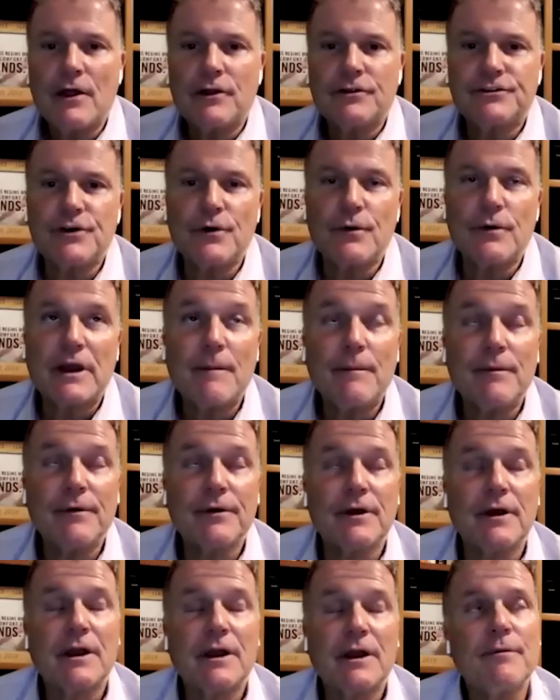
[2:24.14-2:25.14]
So a
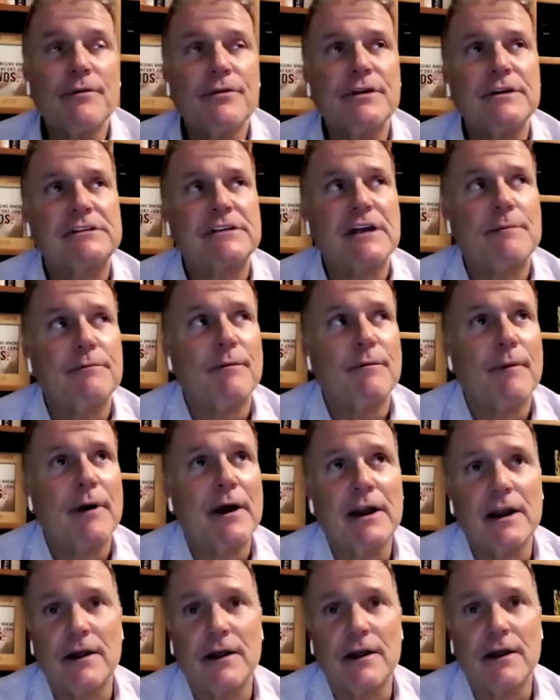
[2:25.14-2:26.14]
couple things come to
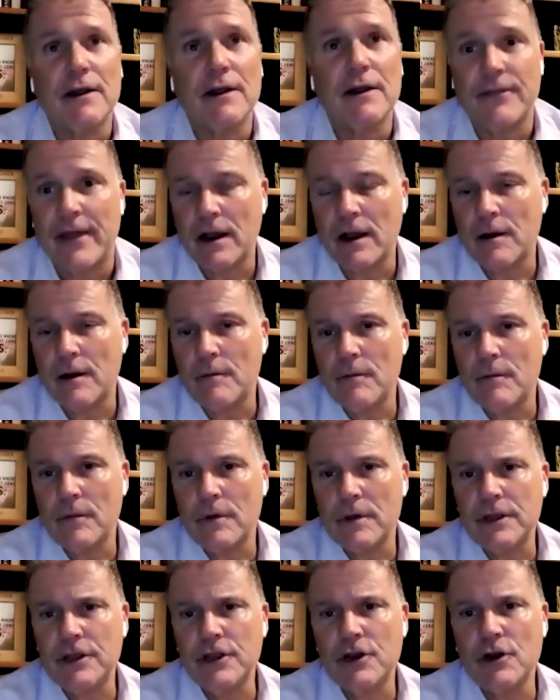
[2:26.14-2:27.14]
mind on that.
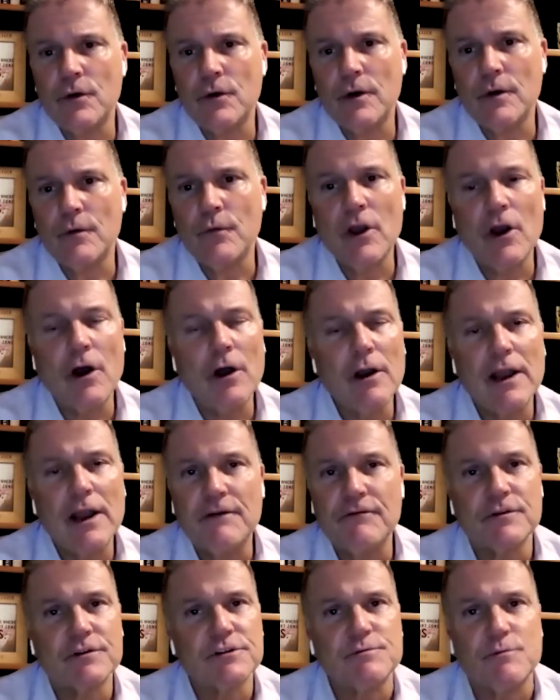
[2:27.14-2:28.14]
We all
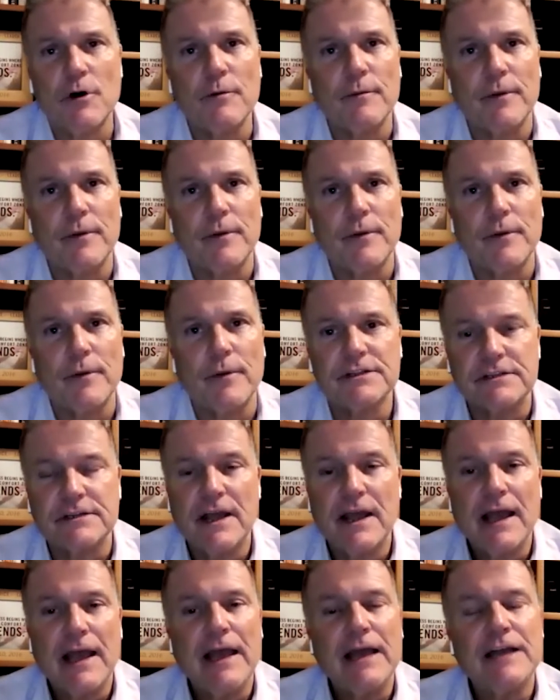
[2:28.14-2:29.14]
have those moments.
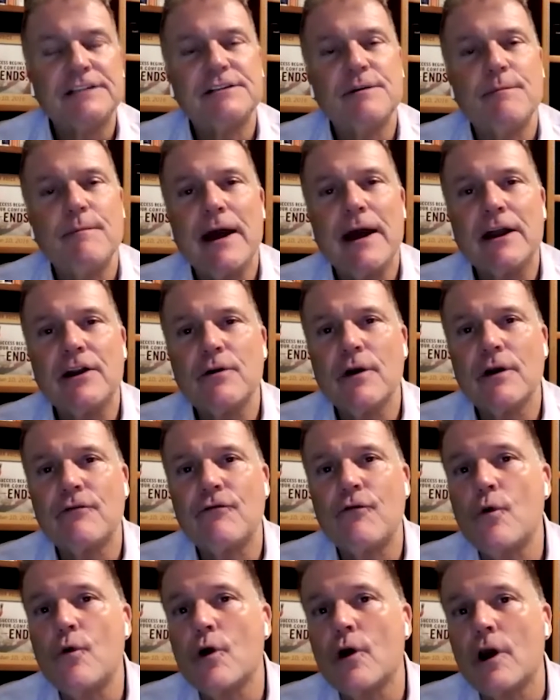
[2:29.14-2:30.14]
It's a matter
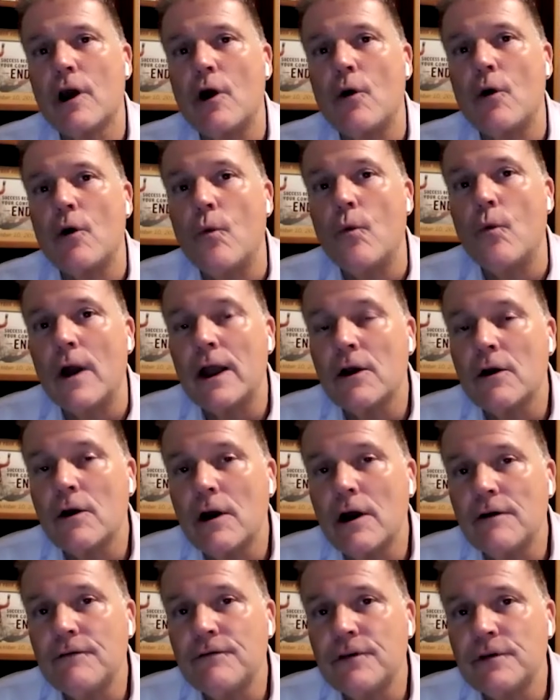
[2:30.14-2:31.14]
if we're aware
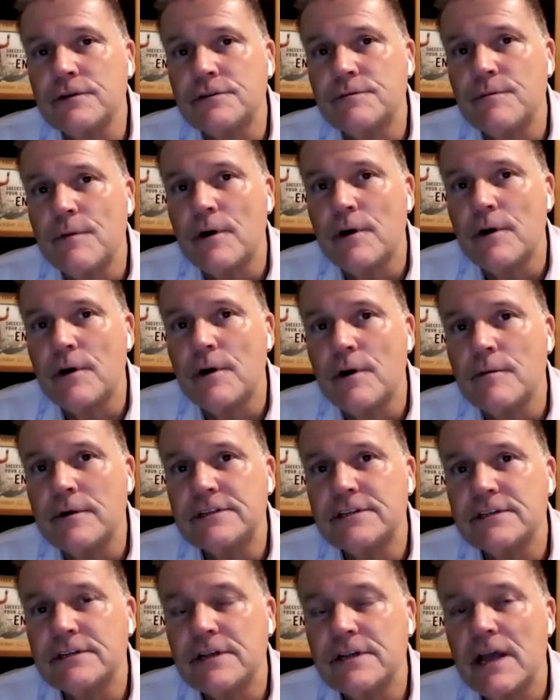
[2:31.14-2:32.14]
of those
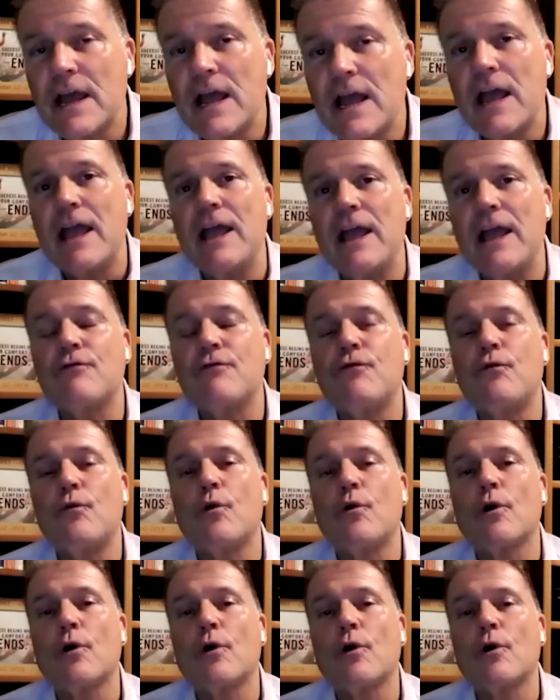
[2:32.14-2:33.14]
moments,
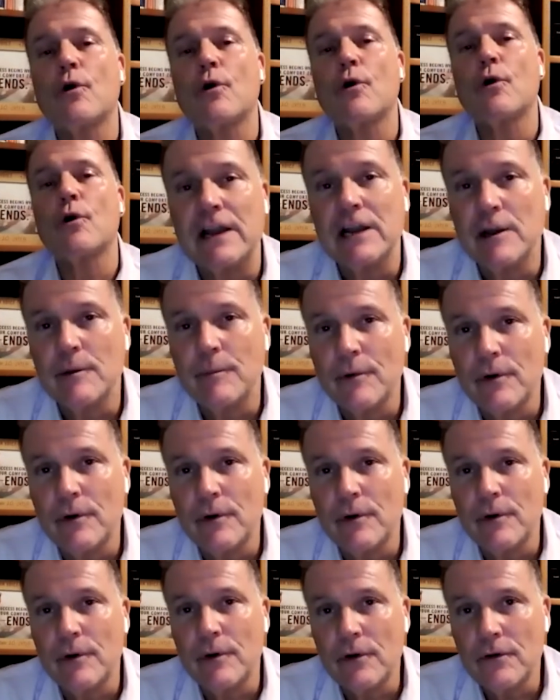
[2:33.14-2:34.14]
if we're
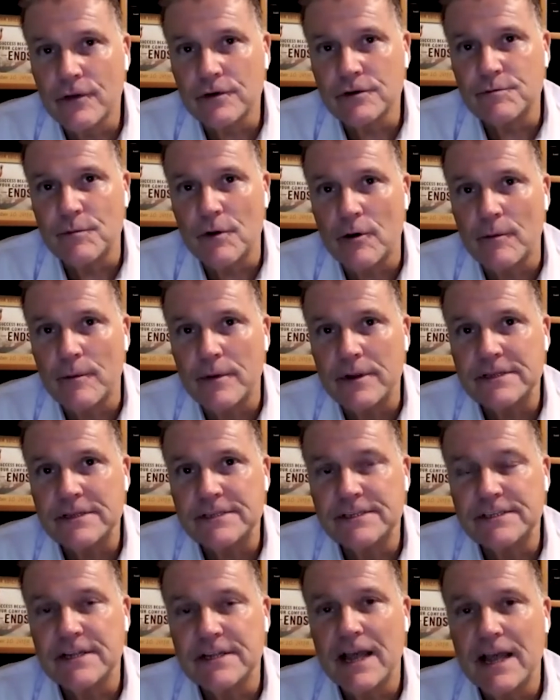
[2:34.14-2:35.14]
available for those
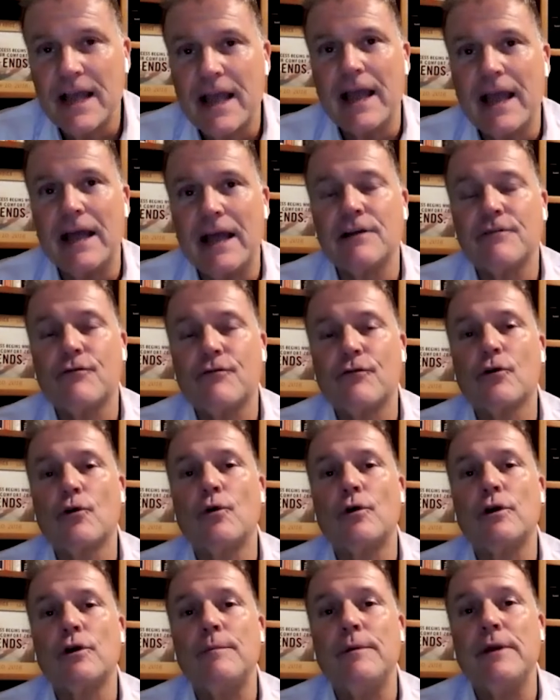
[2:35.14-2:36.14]
moments, and if
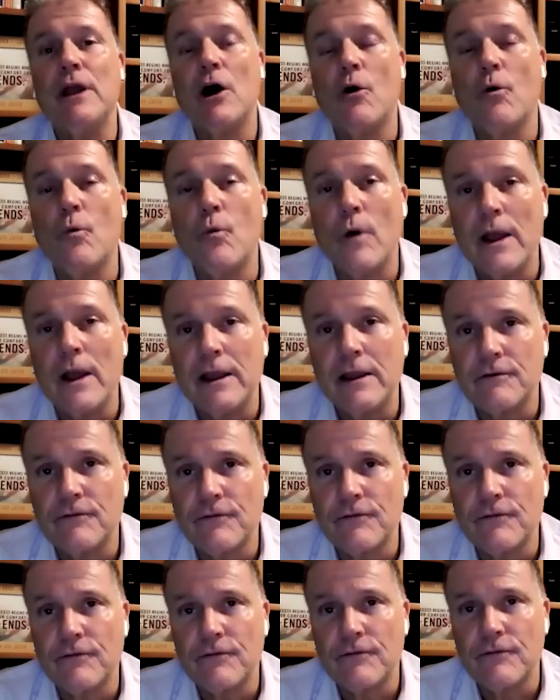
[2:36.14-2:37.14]
we're going to be
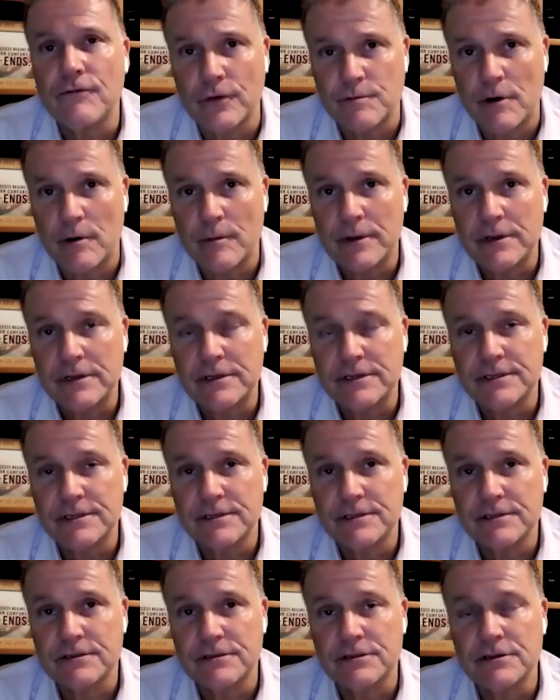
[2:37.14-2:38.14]
awake for those
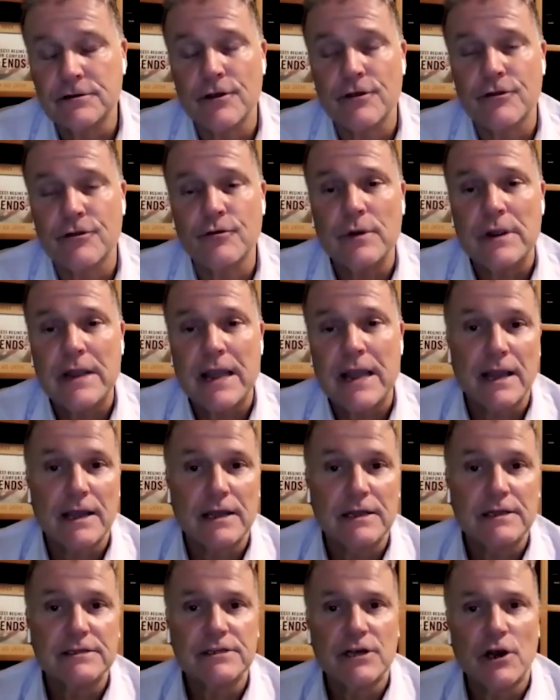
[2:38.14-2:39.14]
moments. So the 3
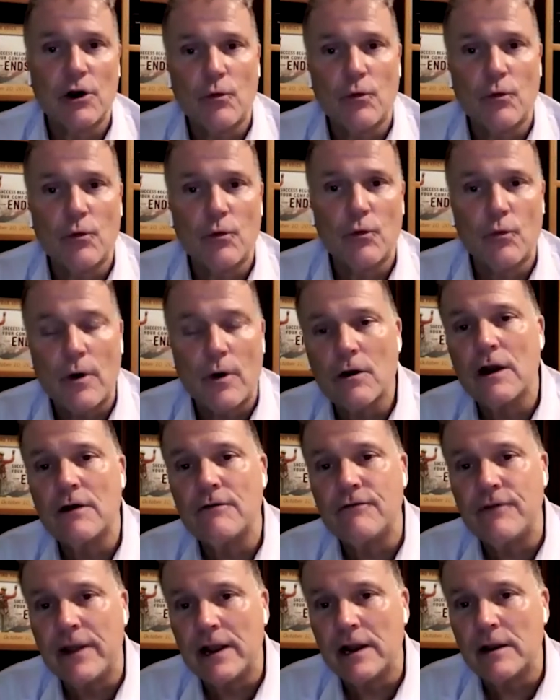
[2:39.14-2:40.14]
A's: aware,
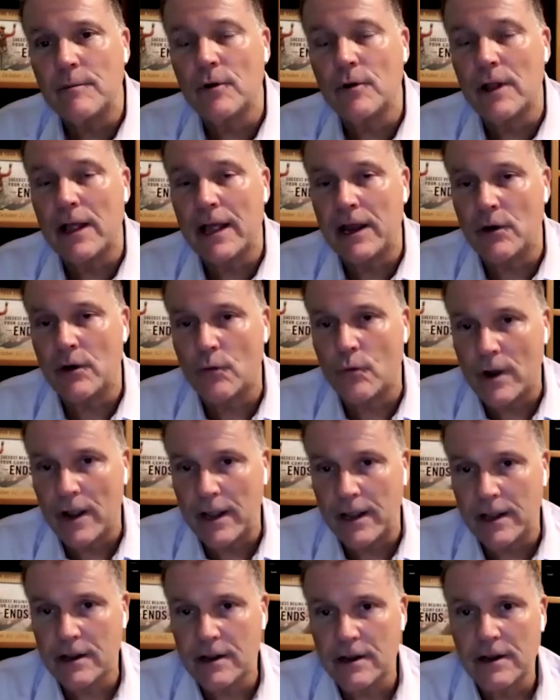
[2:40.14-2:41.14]
available, and
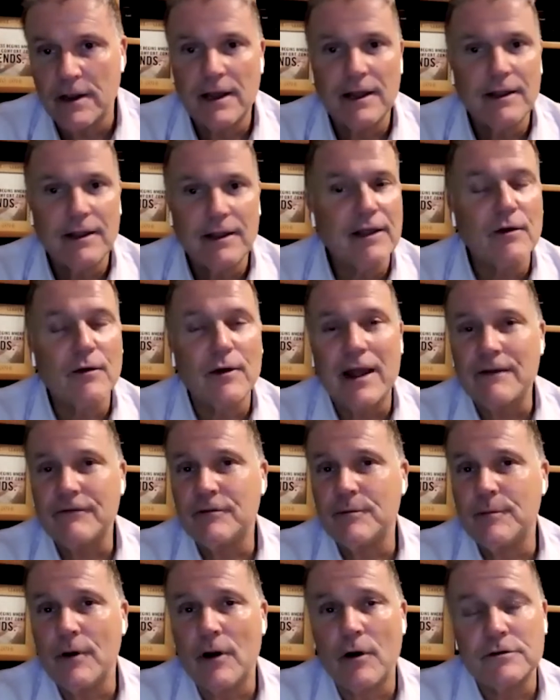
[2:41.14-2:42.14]
awake. They don't
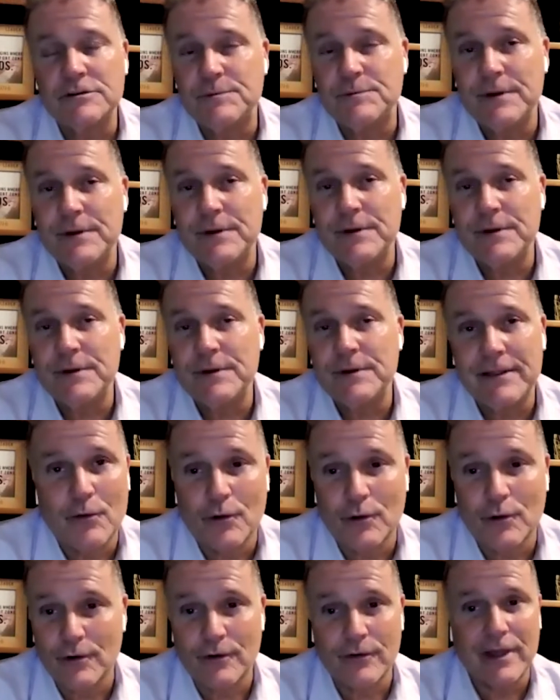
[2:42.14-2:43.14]
have to always be in
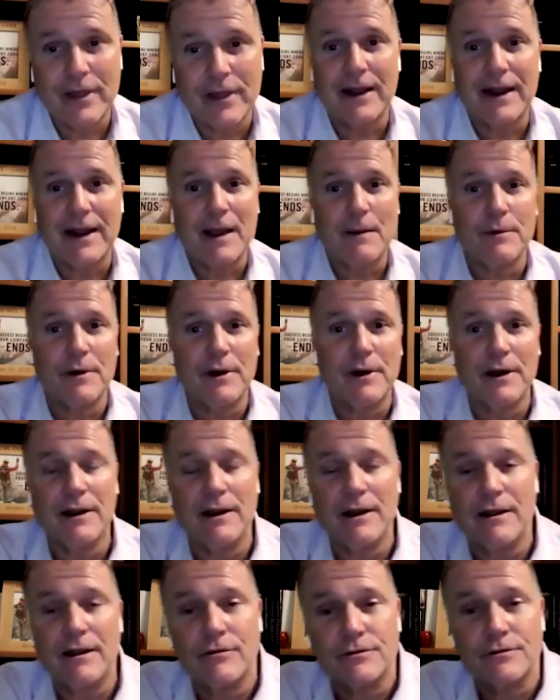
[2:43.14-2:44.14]
that order. They can happen
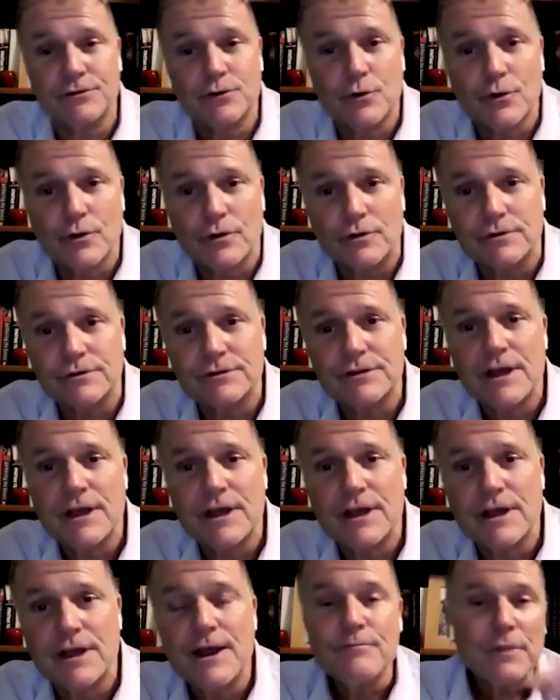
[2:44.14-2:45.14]
in any of those orders.
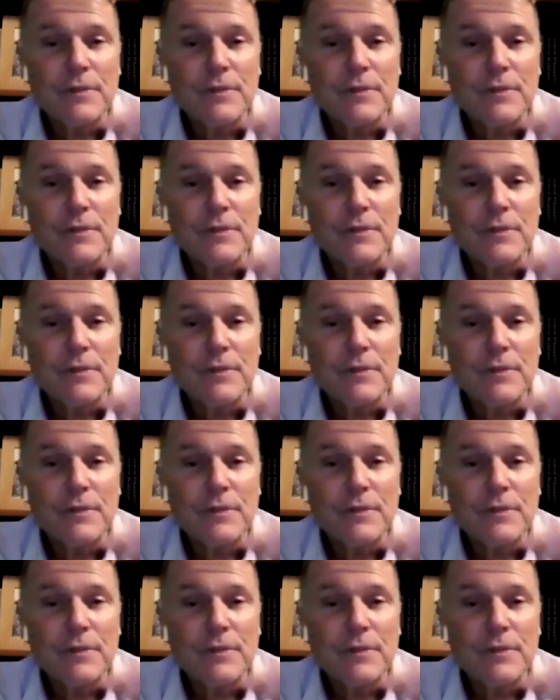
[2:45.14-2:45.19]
